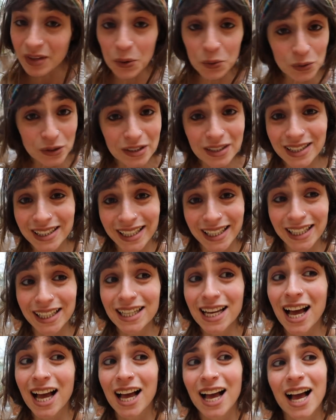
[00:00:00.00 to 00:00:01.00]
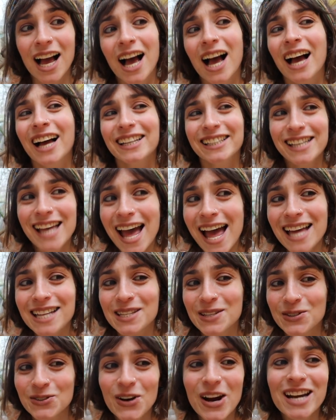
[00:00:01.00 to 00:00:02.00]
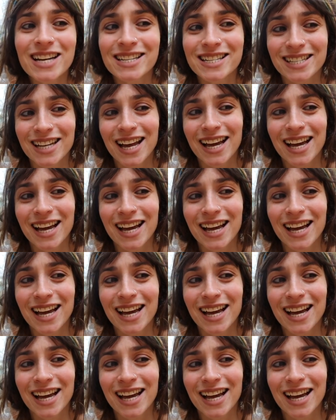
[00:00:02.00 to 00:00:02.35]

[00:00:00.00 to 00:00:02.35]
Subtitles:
We'll see. Yeah, it's strange.